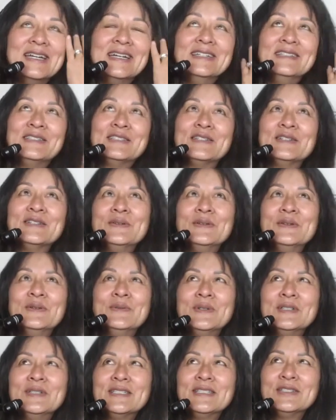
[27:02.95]
And so it
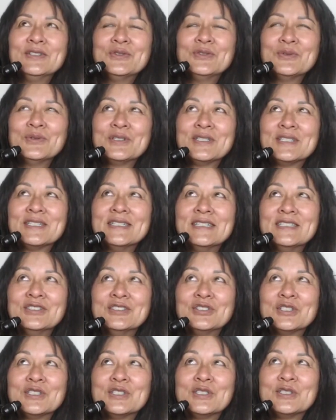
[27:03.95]
was interesting
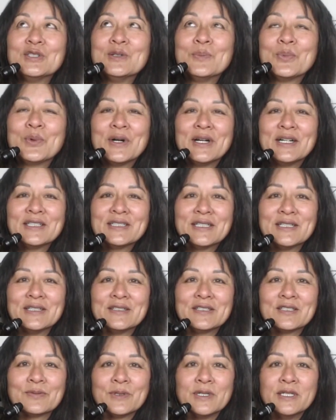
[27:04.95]
just the
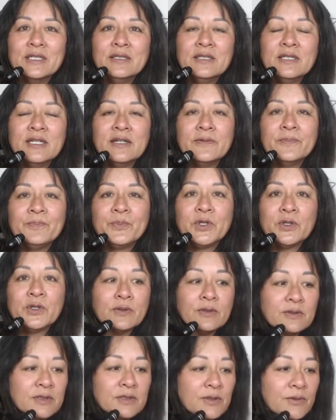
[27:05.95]
process, right? Now
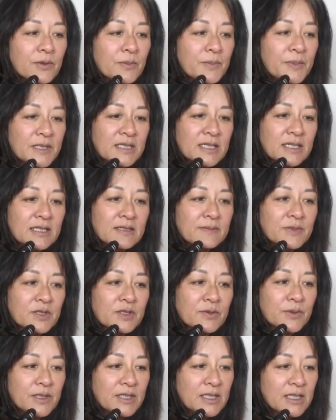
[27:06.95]
there there have been times
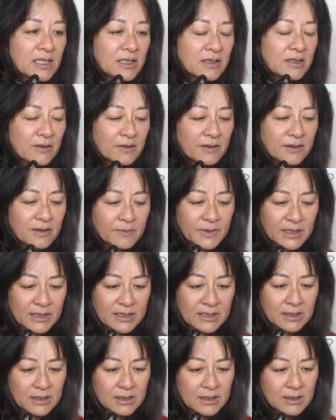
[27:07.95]
when I look,
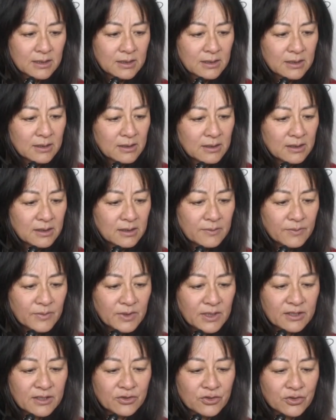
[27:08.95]
Mike, I'm
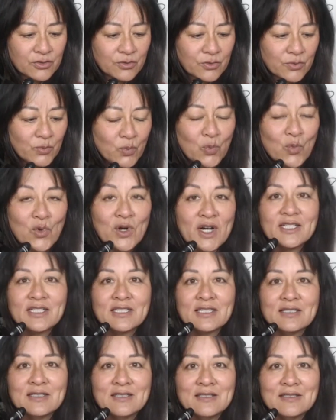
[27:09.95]
not sure
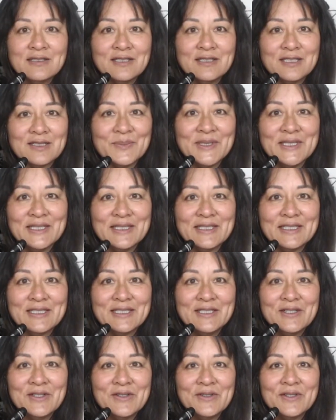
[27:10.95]
what this means,
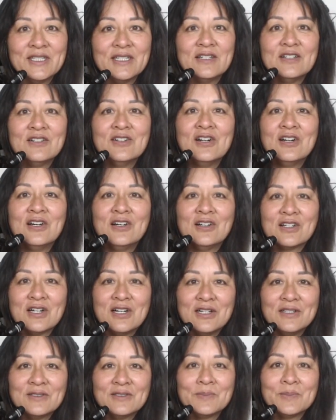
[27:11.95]
you know, and I'll I'll
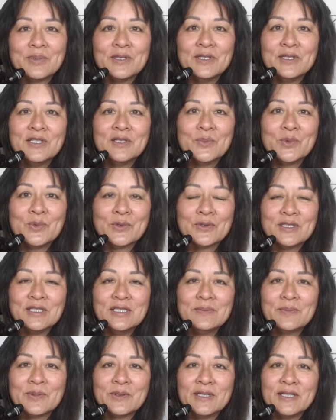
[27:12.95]
contemplate it more
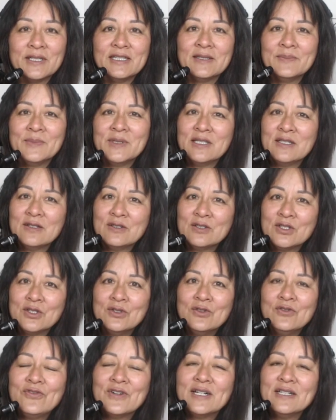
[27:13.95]
deeply. I mean, do
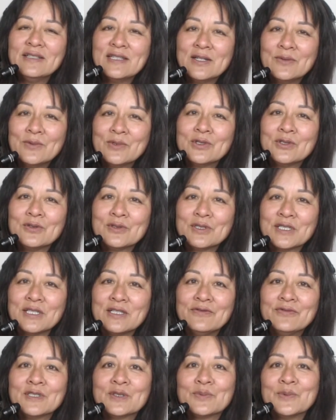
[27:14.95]
you find that with
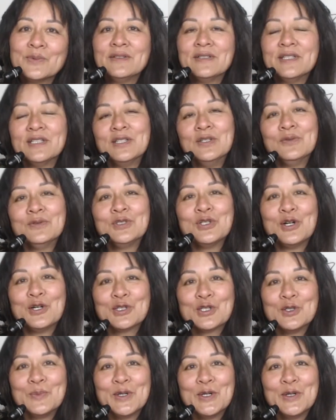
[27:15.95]
yourself as well? Like you were
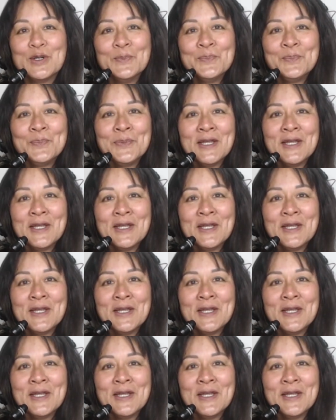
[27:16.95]
talked about,